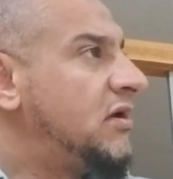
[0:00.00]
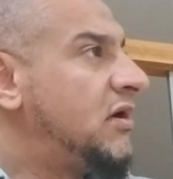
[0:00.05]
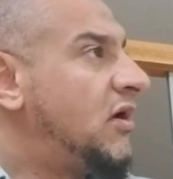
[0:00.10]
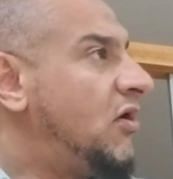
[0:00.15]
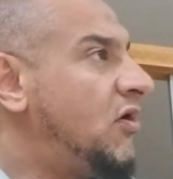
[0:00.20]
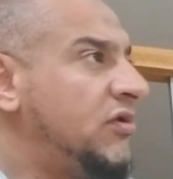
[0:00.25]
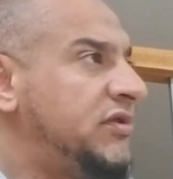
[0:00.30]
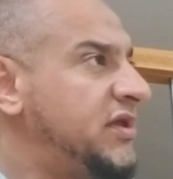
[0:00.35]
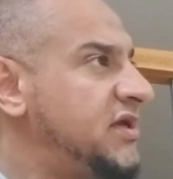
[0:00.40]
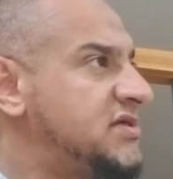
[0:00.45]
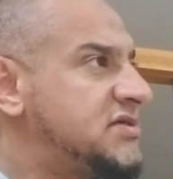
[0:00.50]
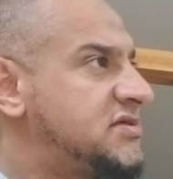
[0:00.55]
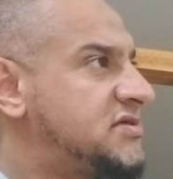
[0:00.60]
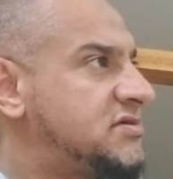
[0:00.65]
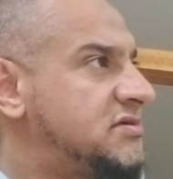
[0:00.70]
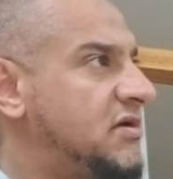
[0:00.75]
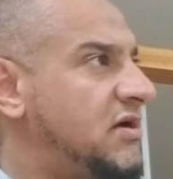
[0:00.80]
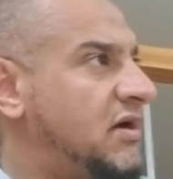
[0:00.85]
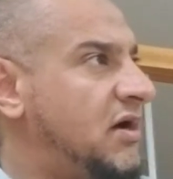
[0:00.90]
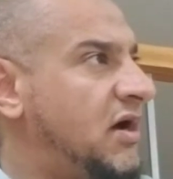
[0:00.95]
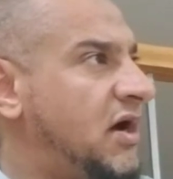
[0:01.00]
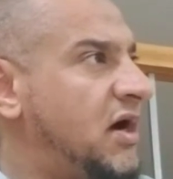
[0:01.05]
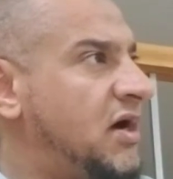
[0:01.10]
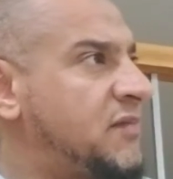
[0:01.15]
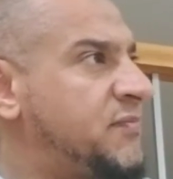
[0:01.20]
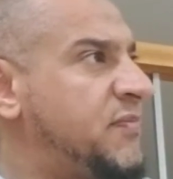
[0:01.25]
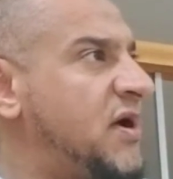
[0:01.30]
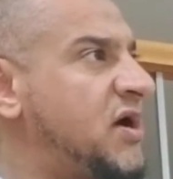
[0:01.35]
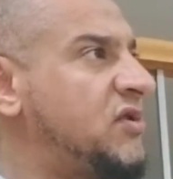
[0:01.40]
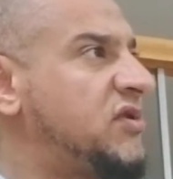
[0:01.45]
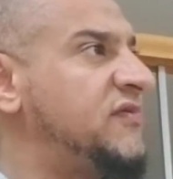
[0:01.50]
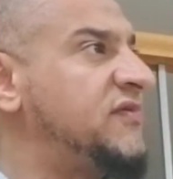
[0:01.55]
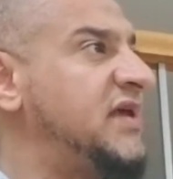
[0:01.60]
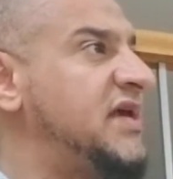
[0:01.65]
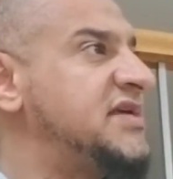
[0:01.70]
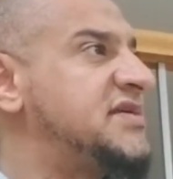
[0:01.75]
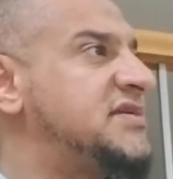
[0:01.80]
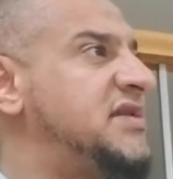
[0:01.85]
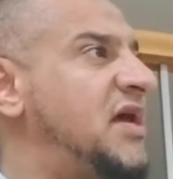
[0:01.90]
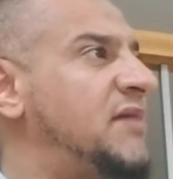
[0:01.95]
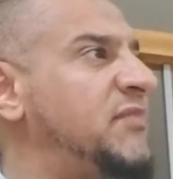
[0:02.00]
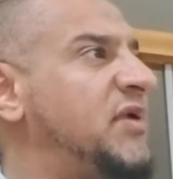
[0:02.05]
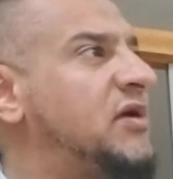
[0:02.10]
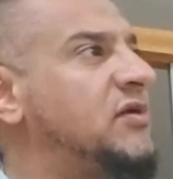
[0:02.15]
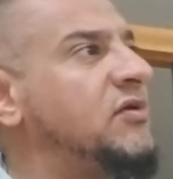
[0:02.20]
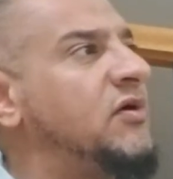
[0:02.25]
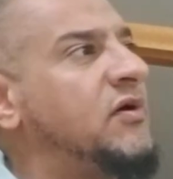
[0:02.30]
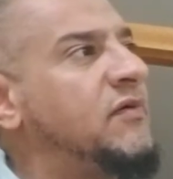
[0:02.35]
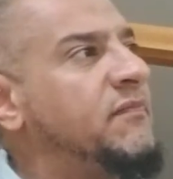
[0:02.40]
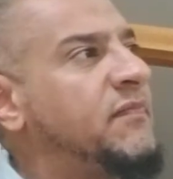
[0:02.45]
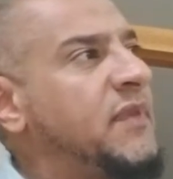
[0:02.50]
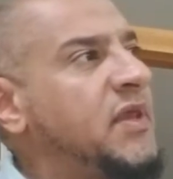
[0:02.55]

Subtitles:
All these are part of the Islamic law.